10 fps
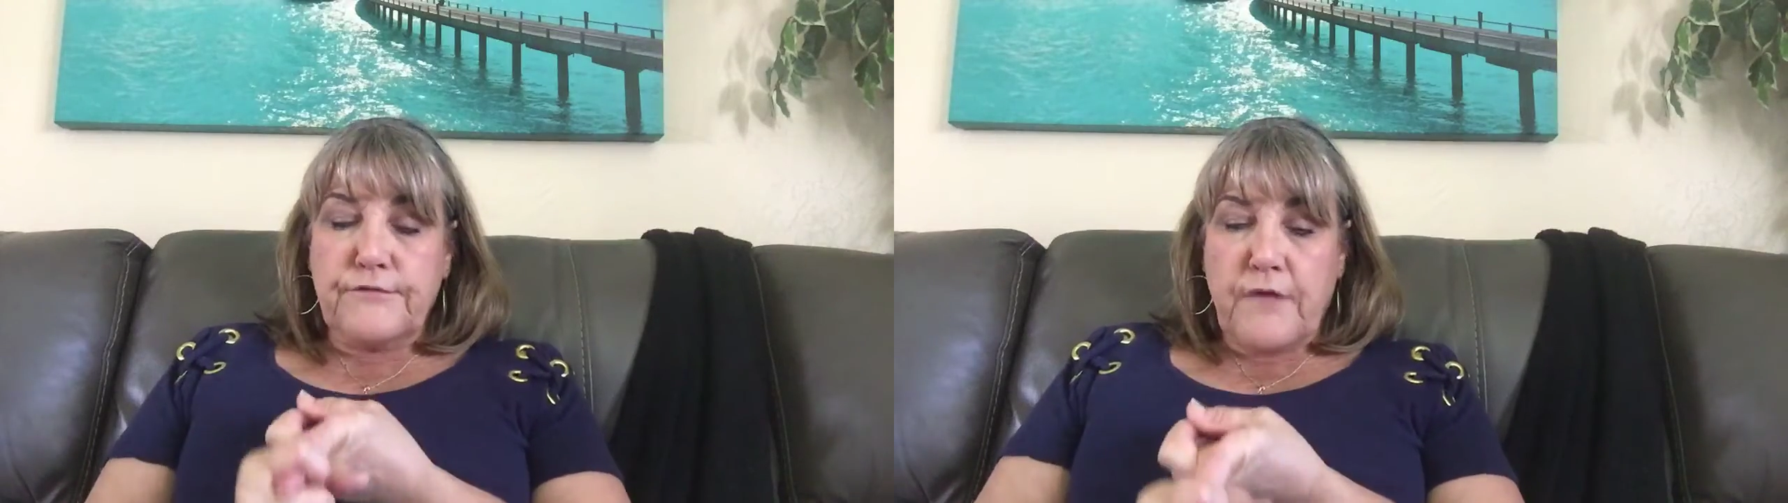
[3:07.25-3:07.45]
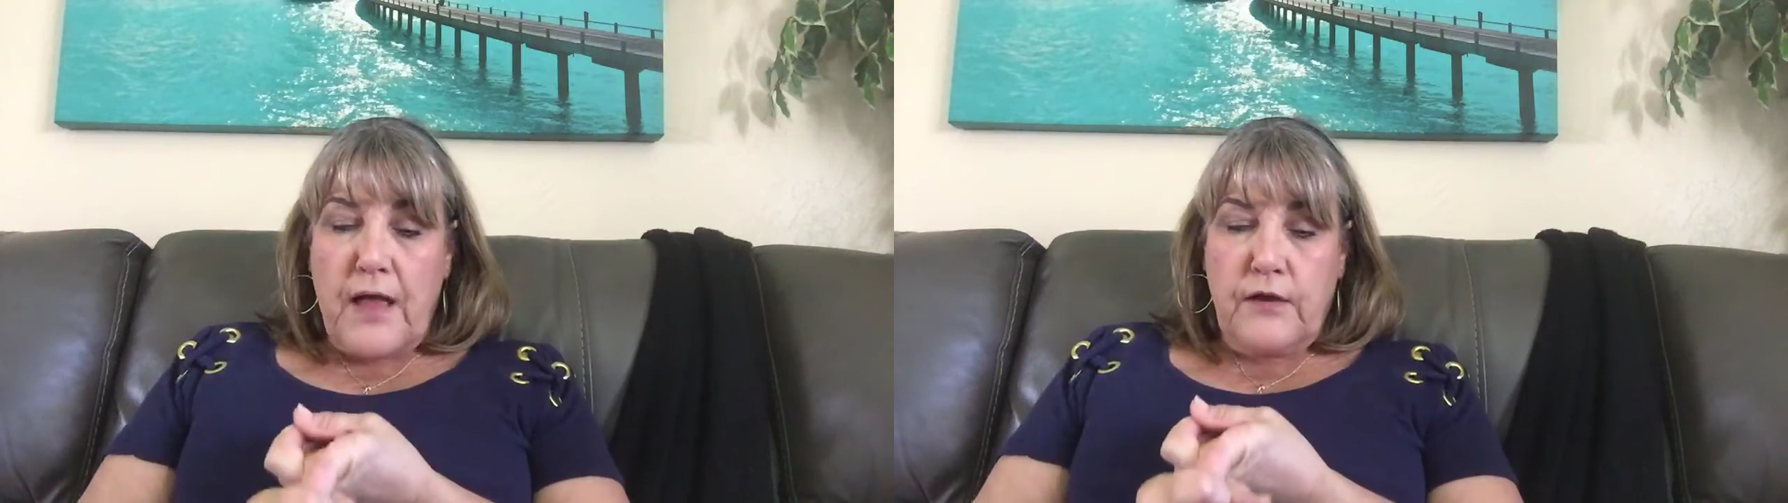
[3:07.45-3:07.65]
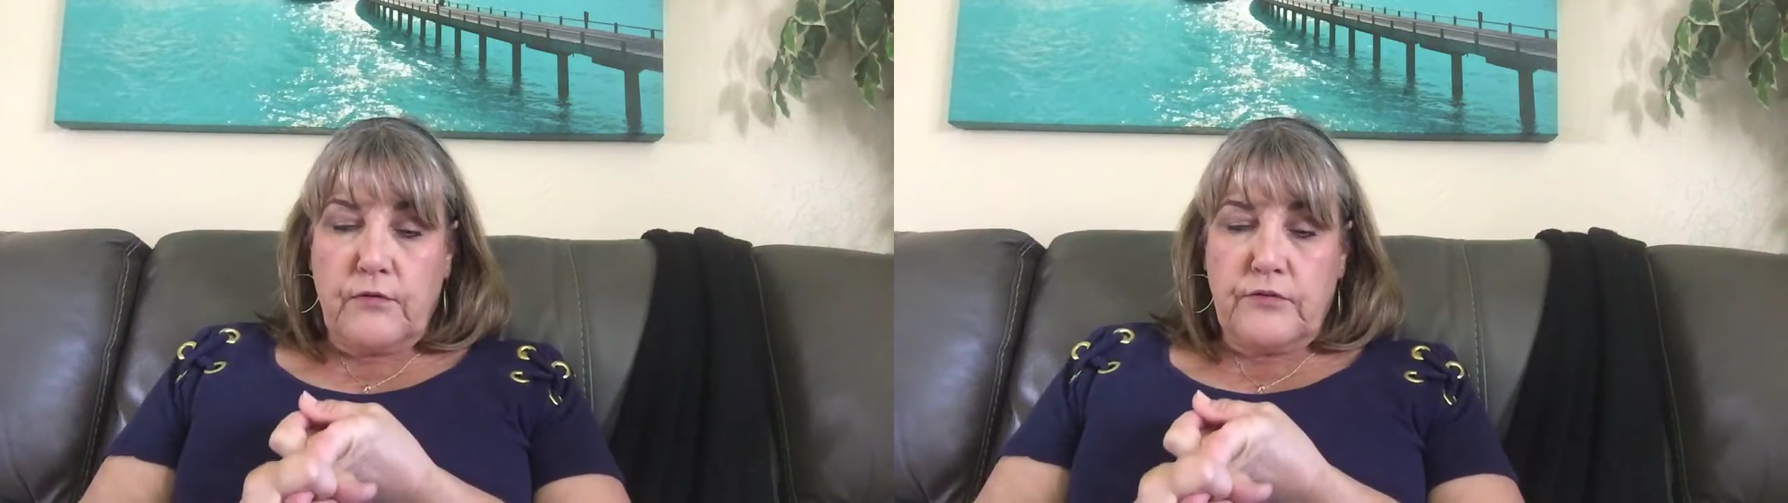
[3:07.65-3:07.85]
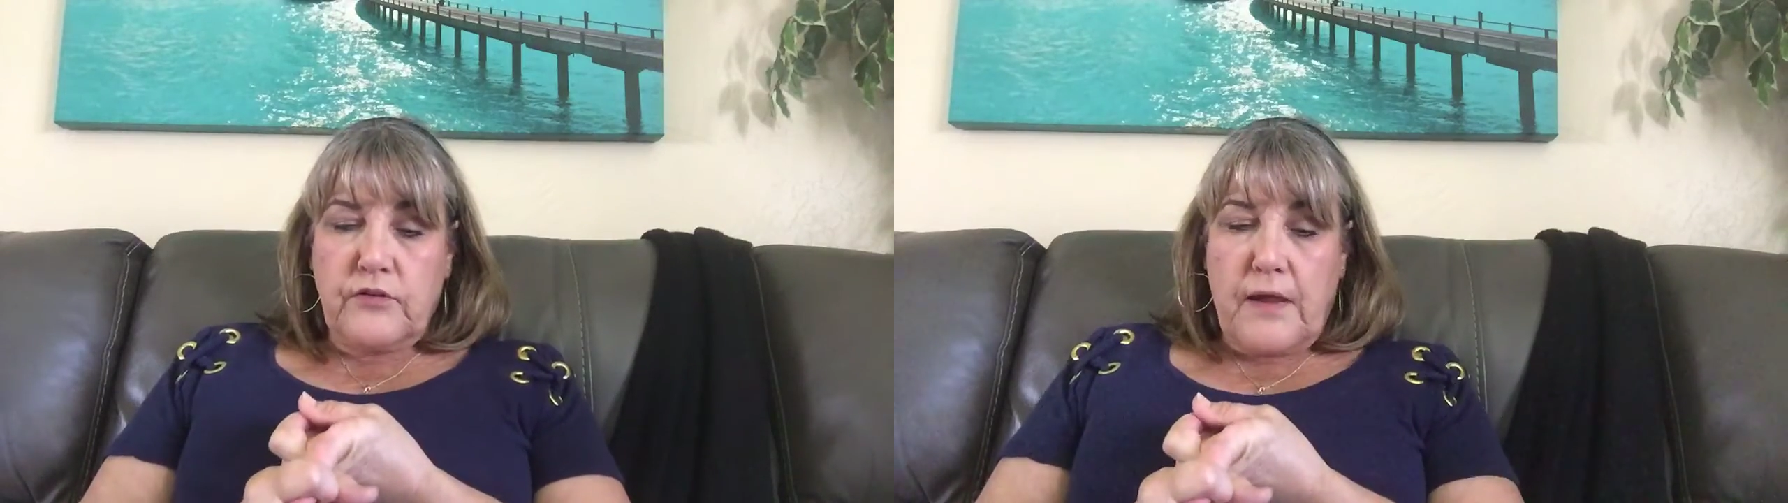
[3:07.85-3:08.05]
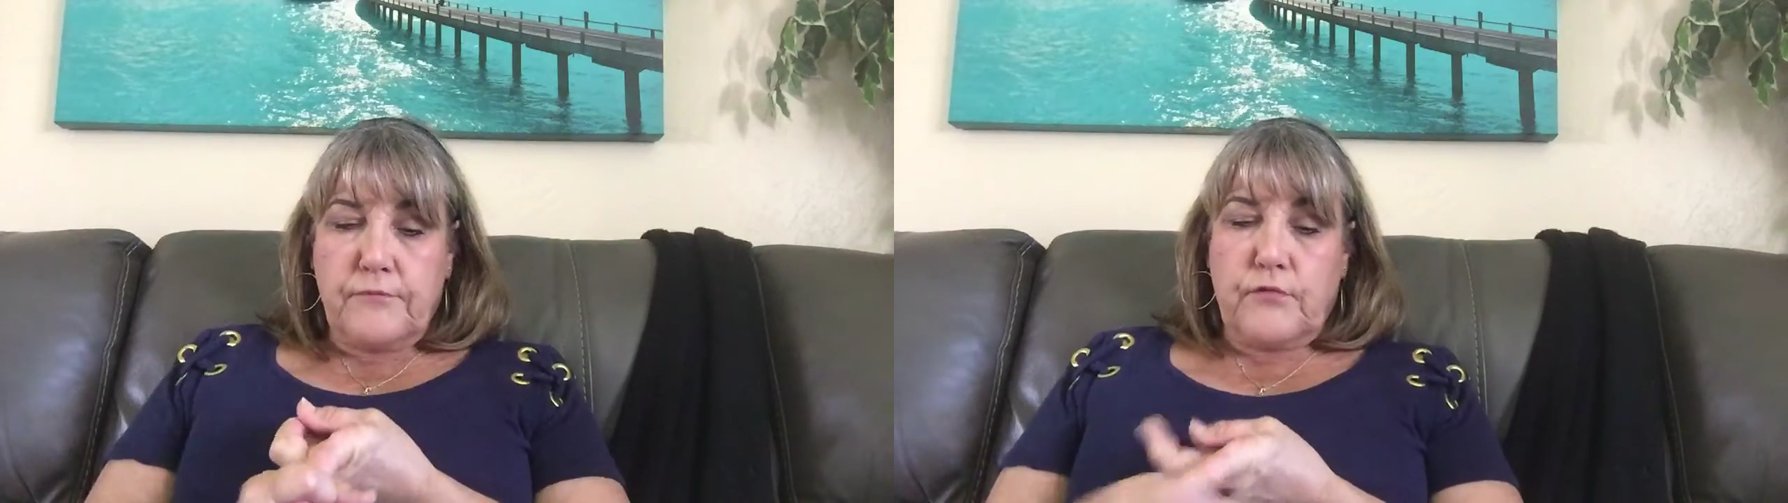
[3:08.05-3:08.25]
fire in
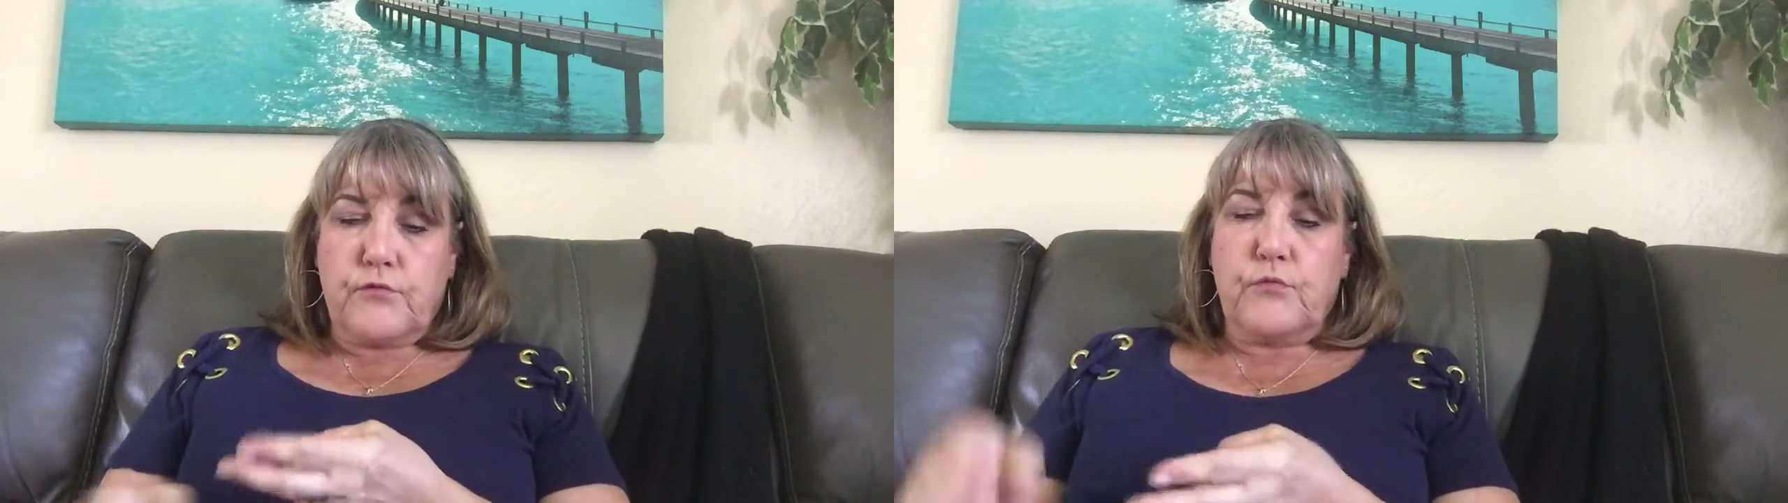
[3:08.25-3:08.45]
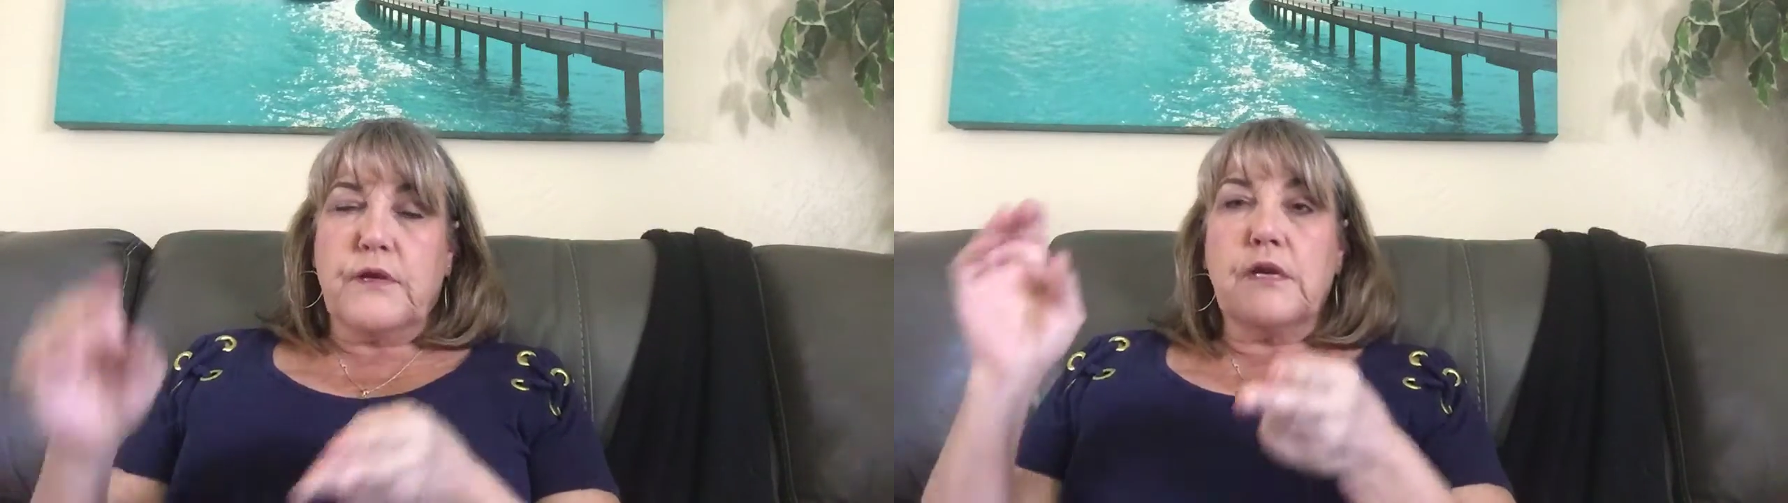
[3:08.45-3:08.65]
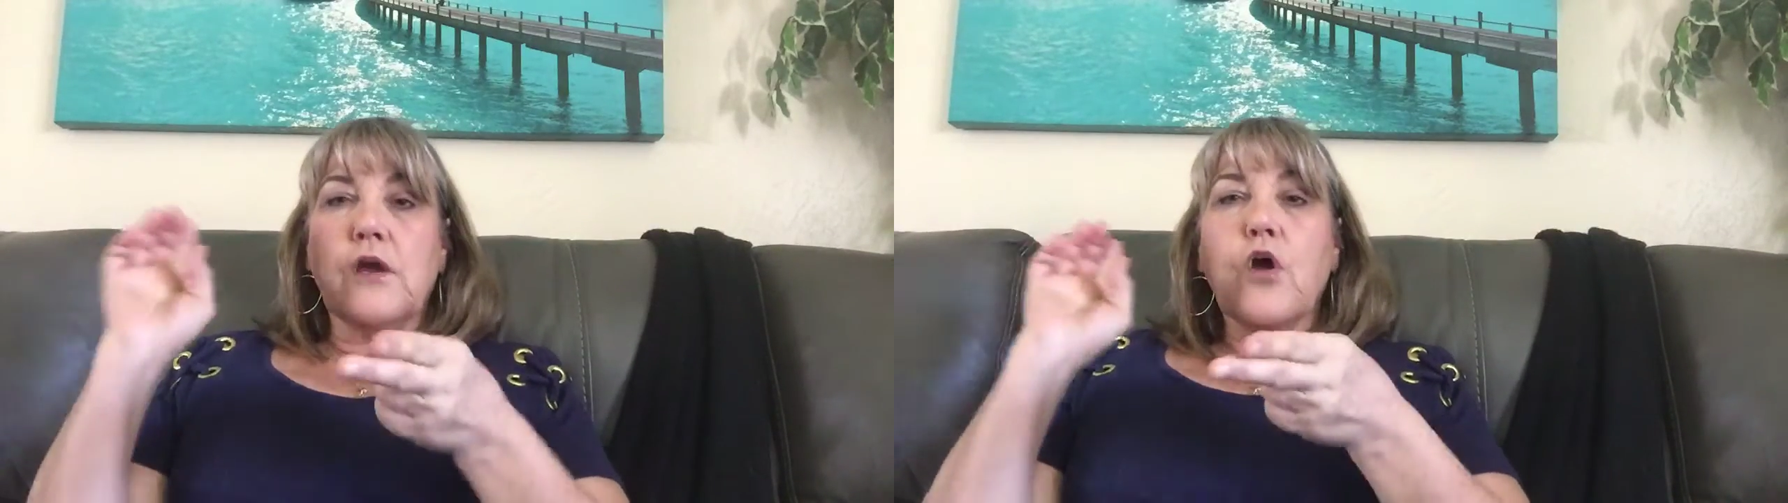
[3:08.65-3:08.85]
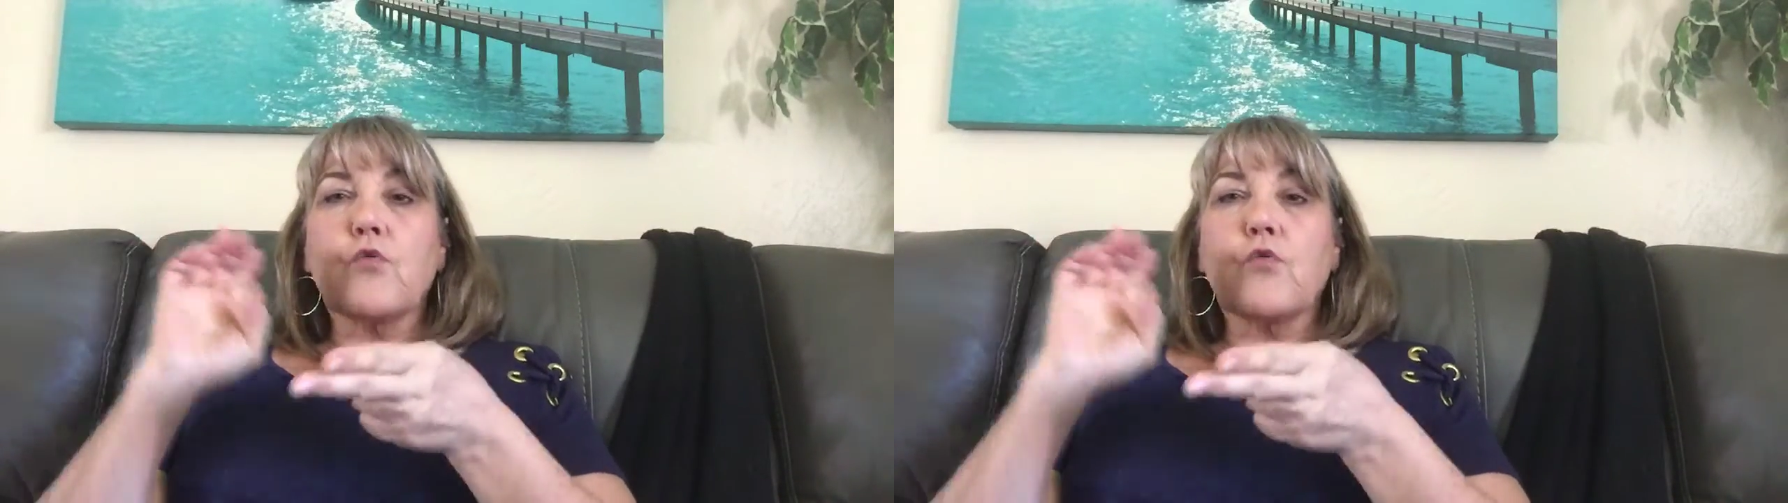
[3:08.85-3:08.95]
chapter 3.